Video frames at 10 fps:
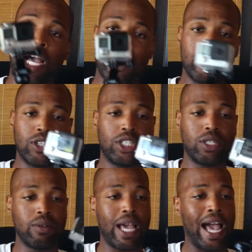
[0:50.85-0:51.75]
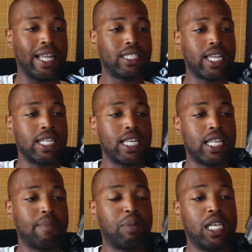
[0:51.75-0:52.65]
I usually shoot at
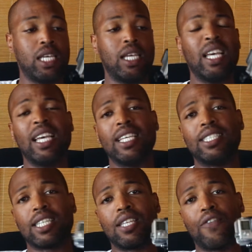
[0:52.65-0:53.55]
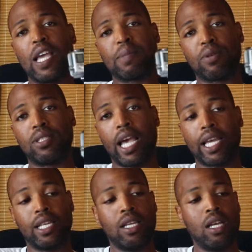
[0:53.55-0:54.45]
1080p, 60 frames per
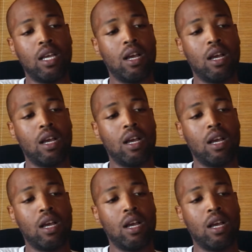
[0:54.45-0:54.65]
second.